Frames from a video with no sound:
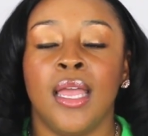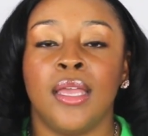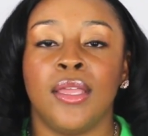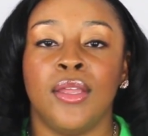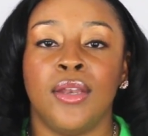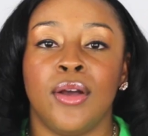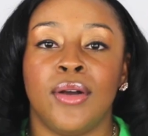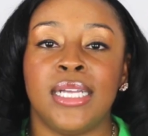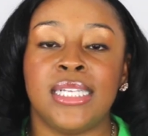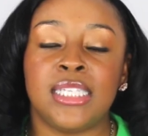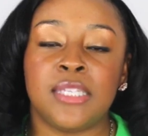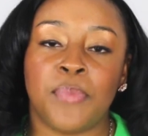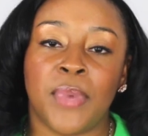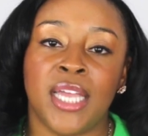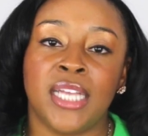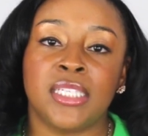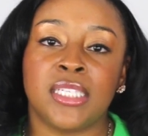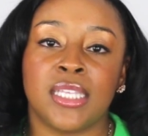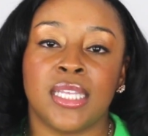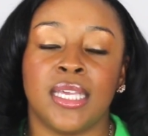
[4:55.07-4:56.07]
You know,
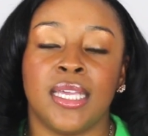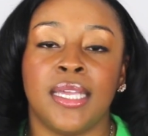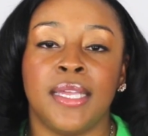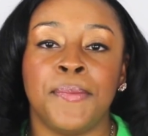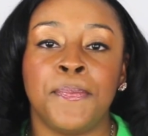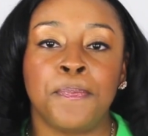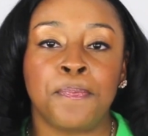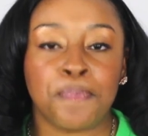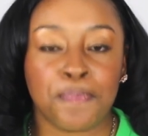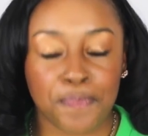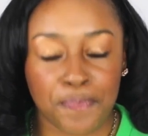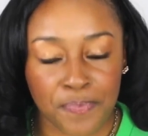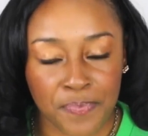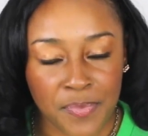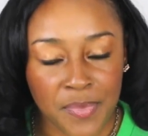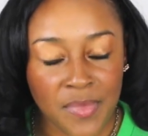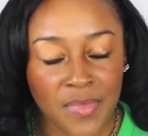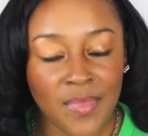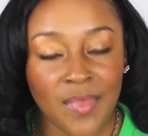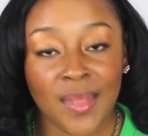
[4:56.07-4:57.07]
especially
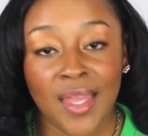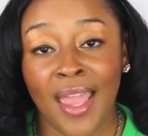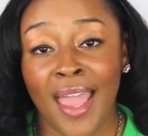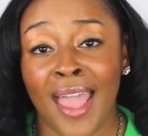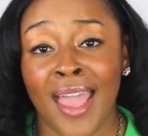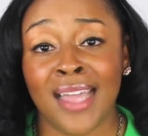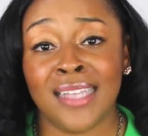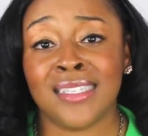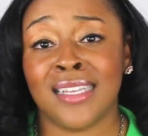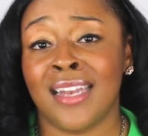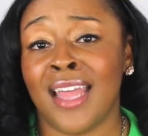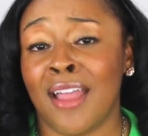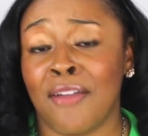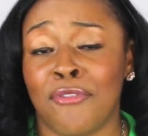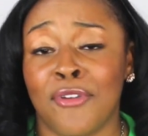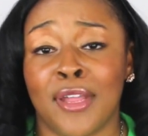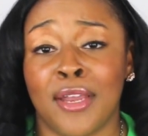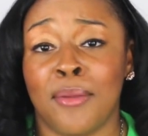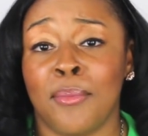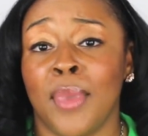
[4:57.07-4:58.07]
as an
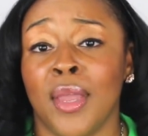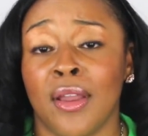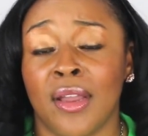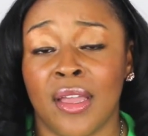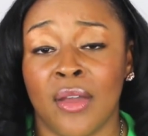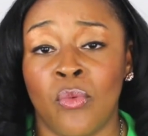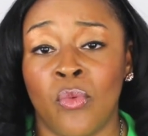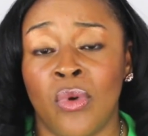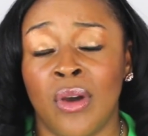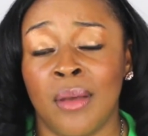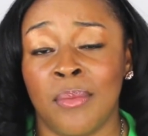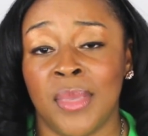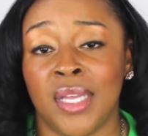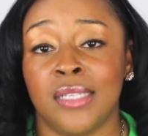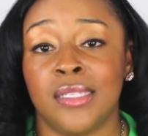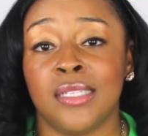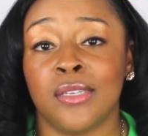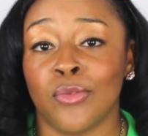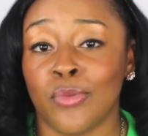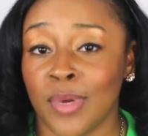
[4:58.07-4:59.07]
African American
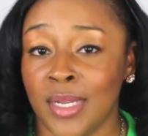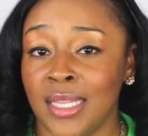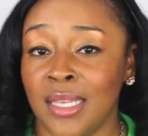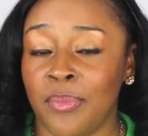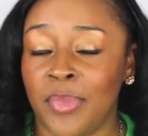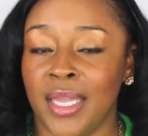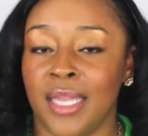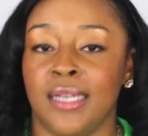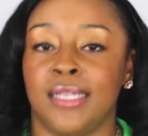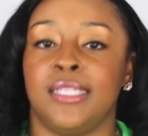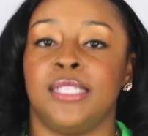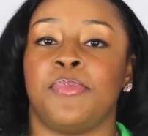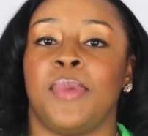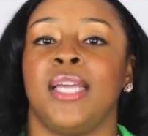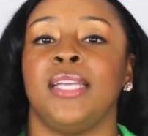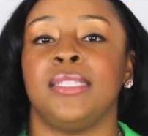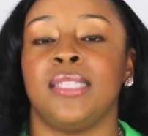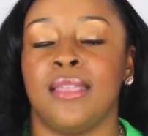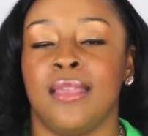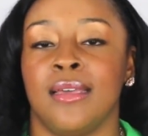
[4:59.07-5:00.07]
woman to really be in a
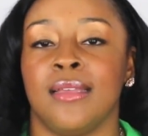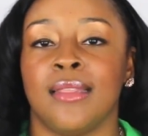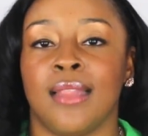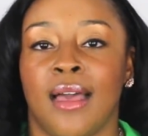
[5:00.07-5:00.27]
space in your